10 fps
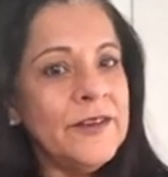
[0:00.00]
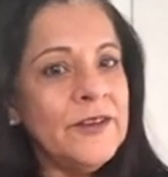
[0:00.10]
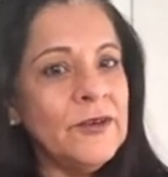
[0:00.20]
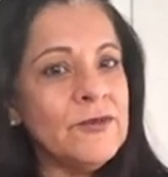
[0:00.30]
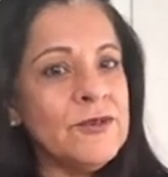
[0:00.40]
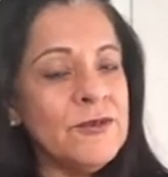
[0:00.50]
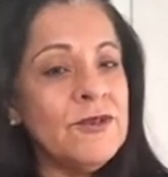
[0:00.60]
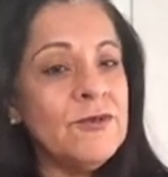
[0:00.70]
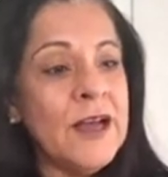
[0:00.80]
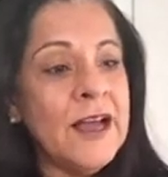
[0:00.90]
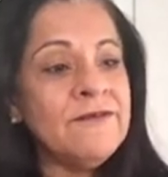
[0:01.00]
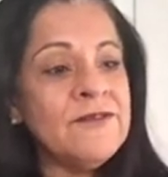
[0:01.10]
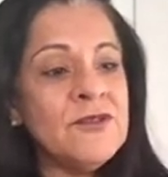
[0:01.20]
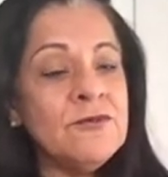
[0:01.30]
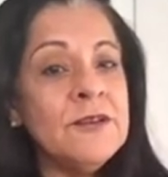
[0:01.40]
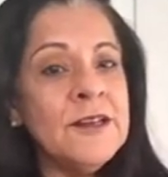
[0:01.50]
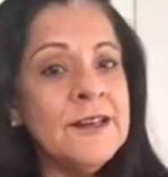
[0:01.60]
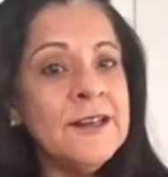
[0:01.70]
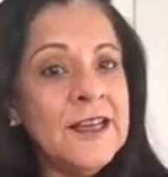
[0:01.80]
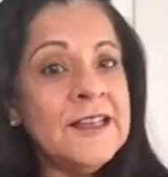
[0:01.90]
You know, so you have to
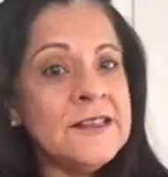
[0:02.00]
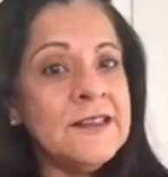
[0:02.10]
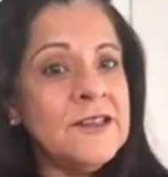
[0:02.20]
it's